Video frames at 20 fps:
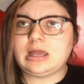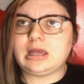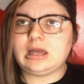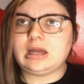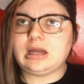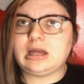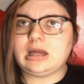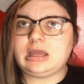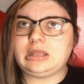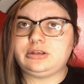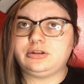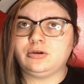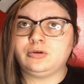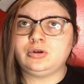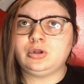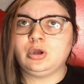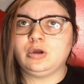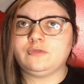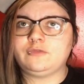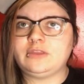I don't
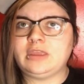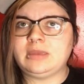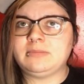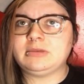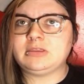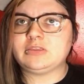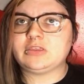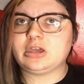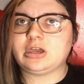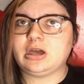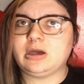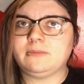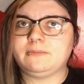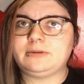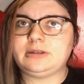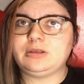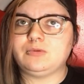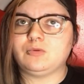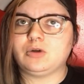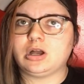know if naming the
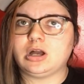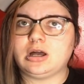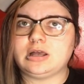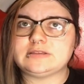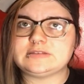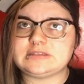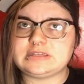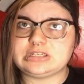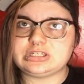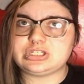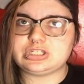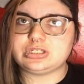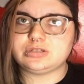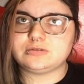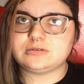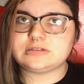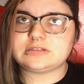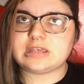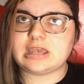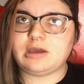company will cause
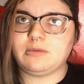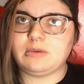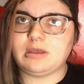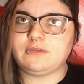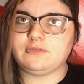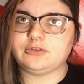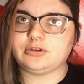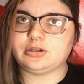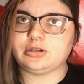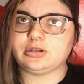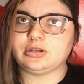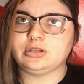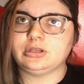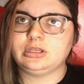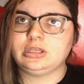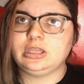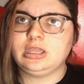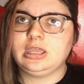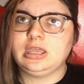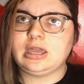issues. However,
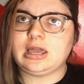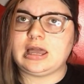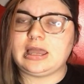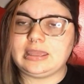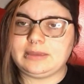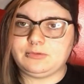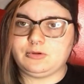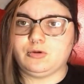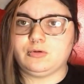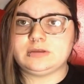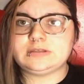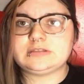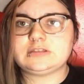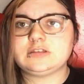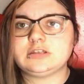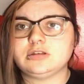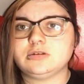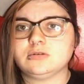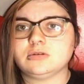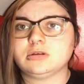I am going
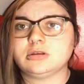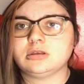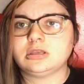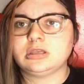to.